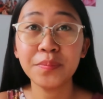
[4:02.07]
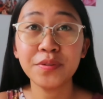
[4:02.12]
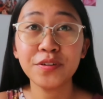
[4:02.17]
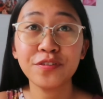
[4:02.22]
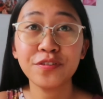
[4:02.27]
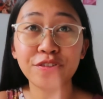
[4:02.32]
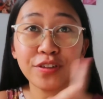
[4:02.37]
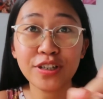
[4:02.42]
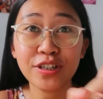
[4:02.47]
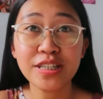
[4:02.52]

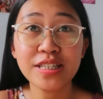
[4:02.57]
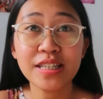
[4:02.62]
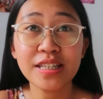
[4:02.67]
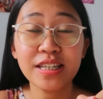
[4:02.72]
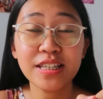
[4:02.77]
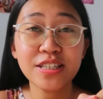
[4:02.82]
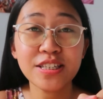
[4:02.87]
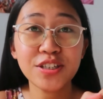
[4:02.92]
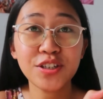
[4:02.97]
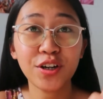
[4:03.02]
First
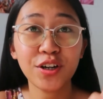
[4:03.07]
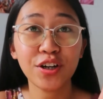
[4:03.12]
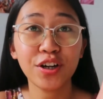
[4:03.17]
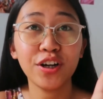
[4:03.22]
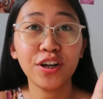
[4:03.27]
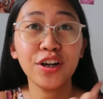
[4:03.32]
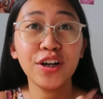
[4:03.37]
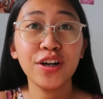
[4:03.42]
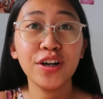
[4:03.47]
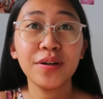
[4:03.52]
is
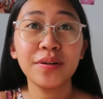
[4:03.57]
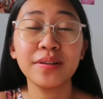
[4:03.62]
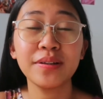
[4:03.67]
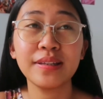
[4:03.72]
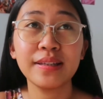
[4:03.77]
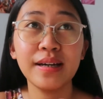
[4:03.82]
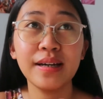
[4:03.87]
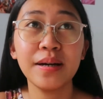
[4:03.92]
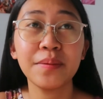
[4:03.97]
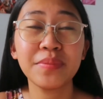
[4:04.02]
your
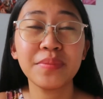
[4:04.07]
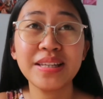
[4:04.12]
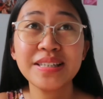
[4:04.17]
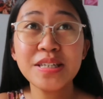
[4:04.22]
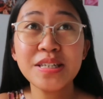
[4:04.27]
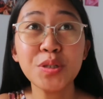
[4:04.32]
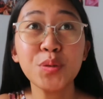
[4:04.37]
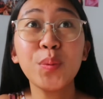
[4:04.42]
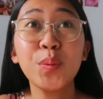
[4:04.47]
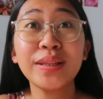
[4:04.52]

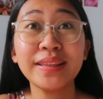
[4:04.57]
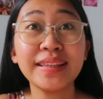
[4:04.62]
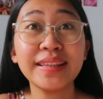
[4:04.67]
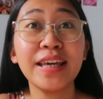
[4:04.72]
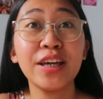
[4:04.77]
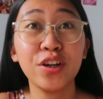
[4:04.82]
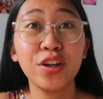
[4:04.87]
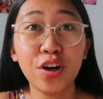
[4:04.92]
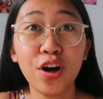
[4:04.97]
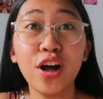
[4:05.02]
this is what
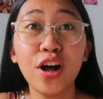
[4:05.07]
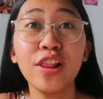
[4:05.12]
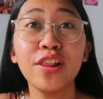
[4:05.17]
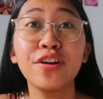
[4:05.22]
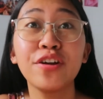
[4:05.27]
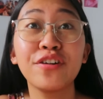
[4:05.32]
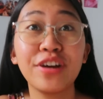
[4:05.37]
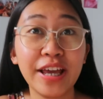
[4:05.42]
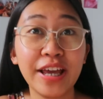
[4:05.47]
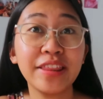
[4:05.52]
they call
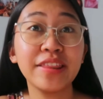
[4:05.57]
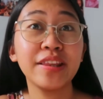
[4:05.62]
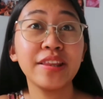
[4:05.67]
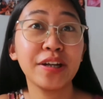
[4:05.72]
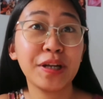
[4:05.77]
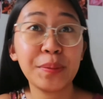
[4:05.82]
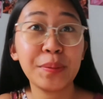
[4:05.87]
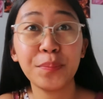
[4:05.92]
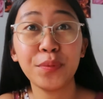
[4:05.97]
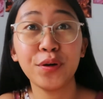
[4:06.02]
red
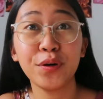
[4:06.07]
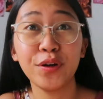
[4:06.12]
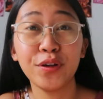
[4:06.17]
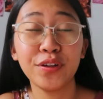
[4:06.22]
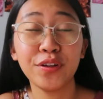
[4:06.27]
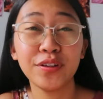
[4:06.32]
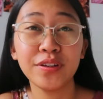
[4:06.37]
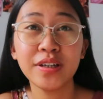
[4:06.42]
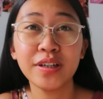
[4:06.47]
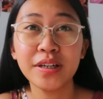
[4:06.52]

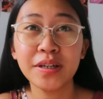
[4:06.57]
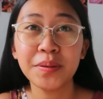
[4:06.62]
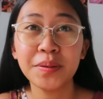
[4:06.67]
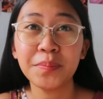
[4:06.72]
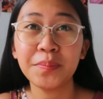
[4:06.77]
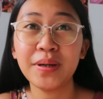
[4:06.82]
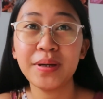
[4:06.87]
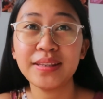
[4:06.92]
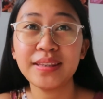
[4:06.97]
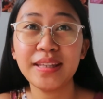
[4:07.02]
ribbon,
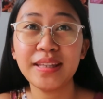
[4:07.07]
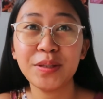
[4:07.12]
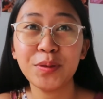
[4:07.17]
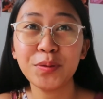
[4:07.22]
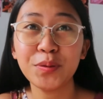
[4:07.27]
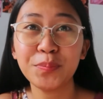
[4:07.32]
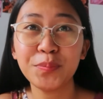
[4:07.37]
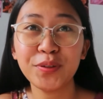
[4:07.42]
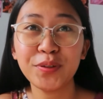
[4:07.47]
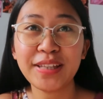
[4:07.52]
but they
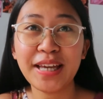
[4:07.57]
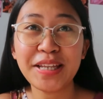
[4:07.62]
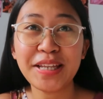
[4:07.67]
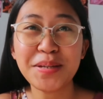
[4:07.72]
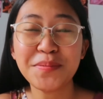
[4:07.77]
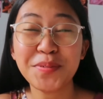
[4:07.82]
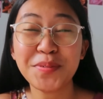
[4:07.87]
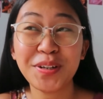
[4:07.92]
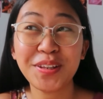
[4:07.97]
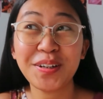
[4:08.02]
don't put
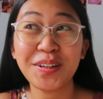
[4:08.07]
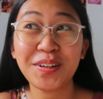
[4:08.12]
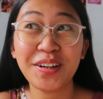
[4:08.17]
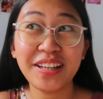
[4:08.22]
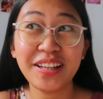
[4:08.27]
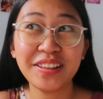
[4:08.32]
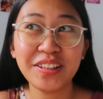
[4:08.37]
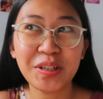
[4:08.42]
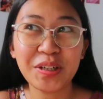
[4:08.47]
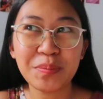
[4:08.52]
anymore the
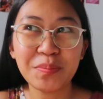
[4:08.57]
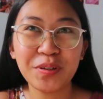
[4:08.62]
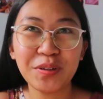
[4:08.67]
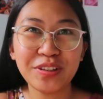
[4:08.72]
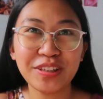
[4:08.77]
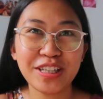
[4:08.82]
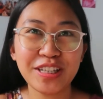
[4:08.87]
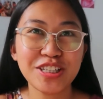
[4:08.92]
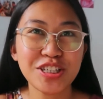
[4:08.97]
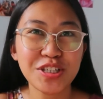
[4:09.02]
red
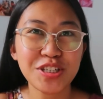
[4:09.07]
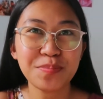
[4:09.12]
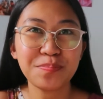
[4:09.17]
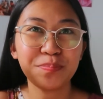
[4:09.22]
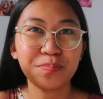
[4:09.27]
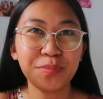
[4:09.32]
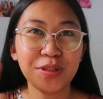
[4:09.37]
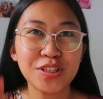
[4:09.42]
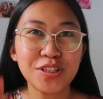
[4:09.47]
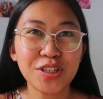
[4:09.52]
ribbon. They just
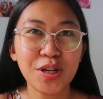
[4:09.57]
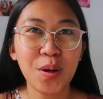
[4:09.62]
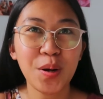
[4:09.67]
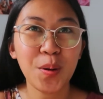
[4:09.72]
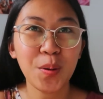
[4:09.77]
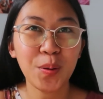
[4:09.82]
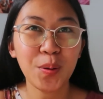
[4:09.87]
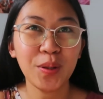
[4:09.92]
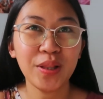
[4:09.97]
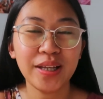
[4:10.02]
punch a
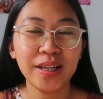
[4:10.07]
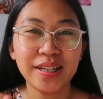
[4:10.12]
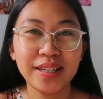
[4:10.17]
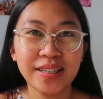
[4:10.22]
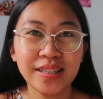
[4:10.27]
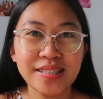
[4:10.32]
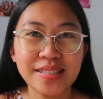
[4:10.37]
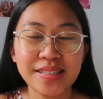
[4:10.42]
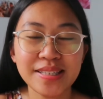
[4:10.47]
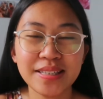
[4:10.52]
hole and
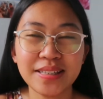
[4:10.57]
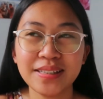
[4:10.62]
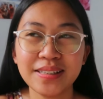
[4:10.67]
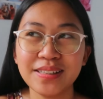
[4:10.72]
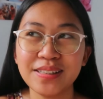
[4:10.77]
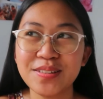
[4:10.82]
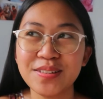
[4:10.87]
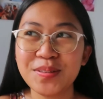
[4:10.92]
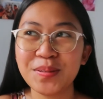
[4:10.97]
a seal.